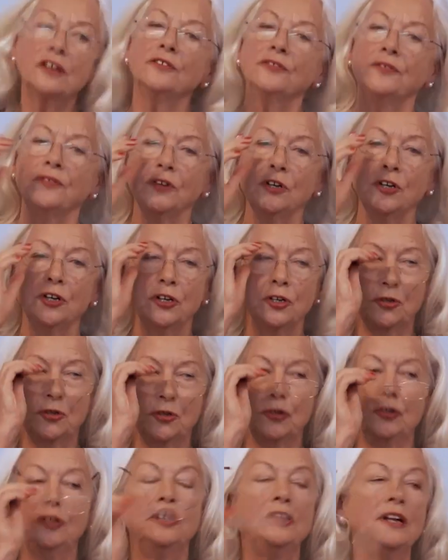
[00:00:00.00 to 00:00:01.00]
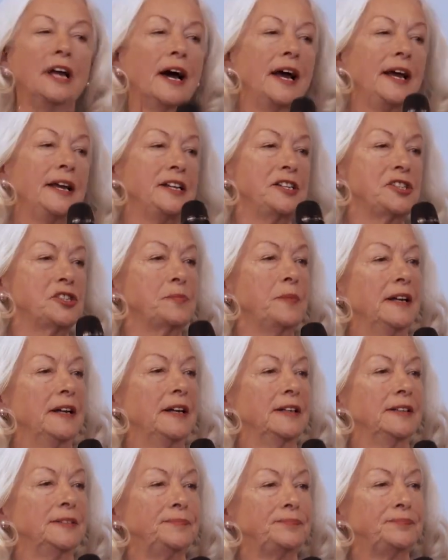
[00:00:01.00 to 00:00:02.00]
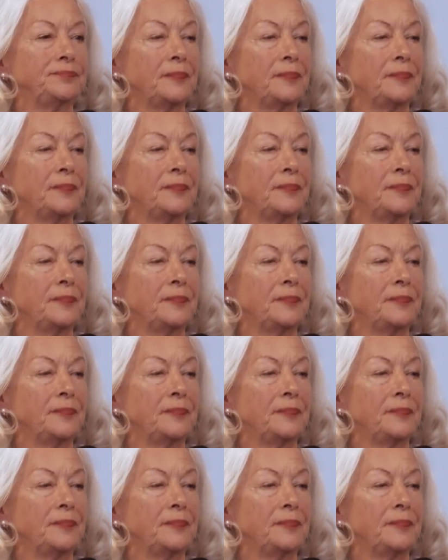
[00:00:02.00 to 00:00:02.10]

of Gulalai Ismail